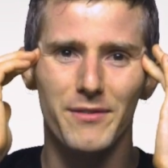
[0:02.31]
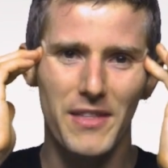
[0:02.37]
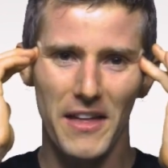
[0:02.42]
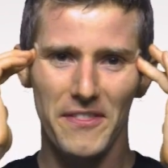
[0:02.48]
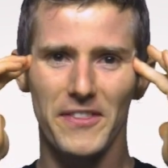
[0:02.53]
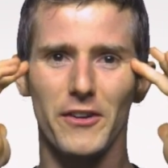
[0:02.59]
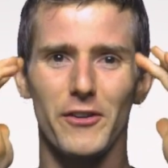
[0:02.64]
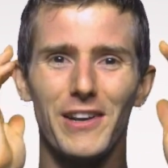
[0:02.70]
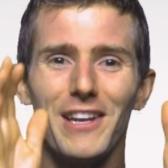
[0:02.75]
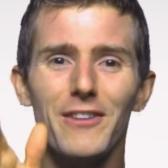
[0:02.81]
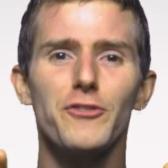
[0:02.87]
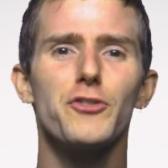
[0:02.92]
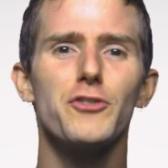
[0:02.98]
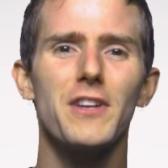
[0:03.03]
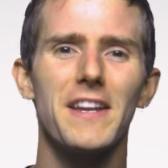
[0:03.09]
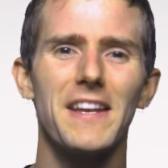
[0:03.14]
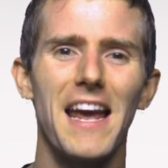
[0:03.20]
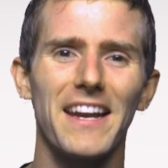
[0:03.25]
that their
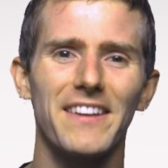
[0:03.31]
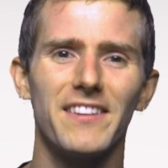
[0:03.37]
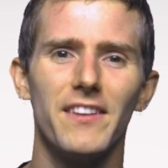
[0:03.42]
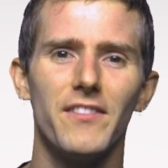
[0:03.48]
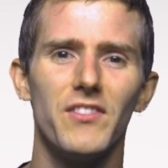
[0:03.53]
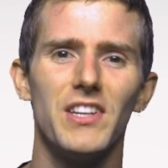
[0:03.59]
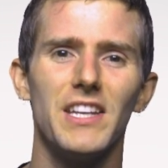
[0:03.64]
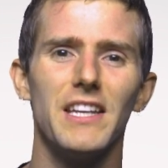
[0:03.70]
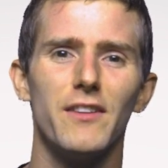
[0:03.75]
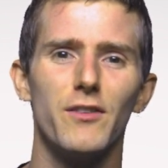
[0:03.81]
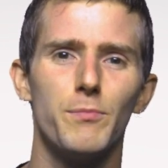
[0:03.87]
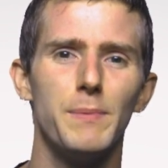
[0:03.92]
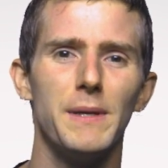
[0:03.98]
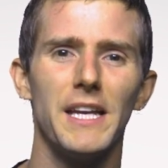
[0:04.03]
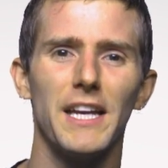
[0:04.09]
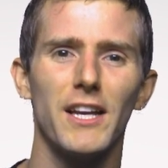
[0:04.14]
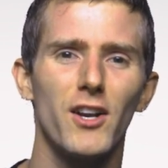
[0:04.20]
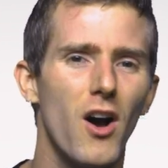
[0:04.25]
internet activity is
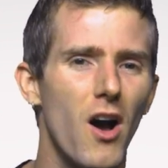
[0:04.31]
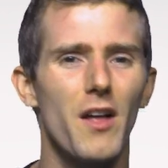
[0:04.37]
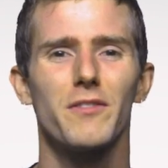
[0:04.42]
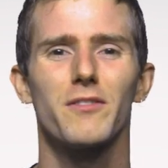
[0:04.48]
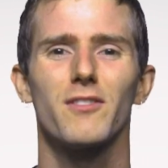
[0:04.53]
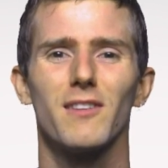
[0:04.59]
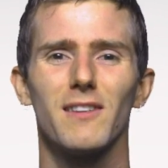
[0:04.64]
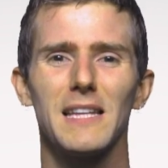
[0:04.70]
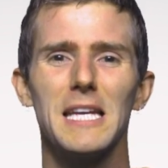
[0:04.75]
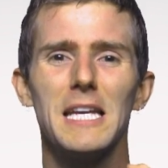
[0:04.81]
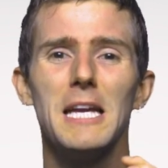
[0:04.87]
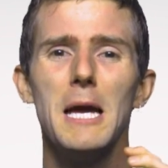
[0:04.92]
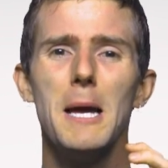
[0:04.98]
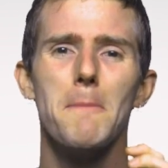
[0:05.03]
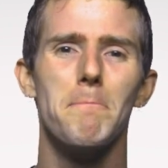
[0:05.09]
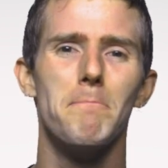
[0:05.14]
being constantly